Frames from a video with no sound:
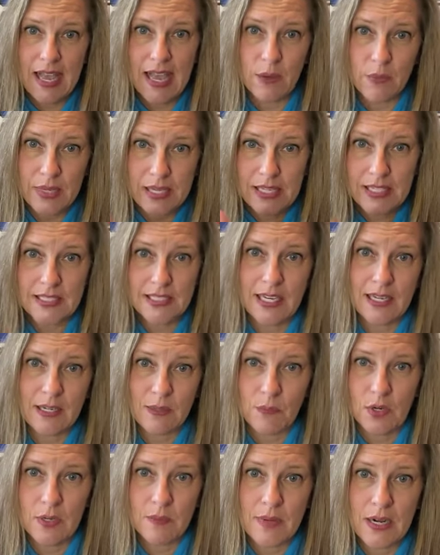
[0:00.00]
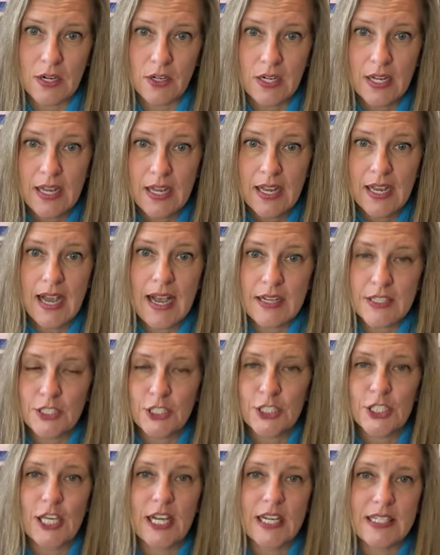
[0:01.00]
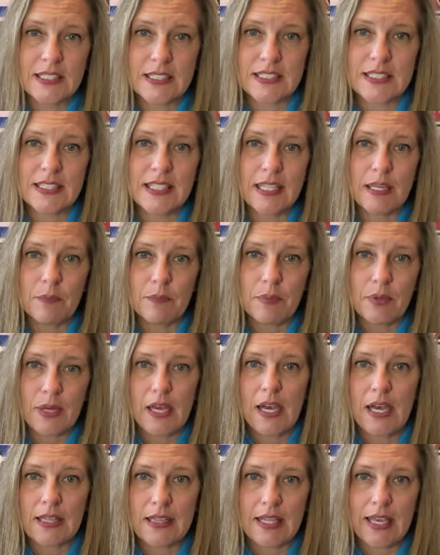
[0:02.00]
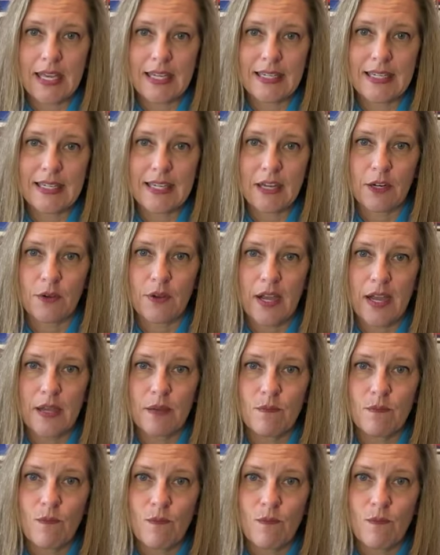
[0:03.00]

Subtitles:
we can talk more about exercise and sleep at the end again, okay?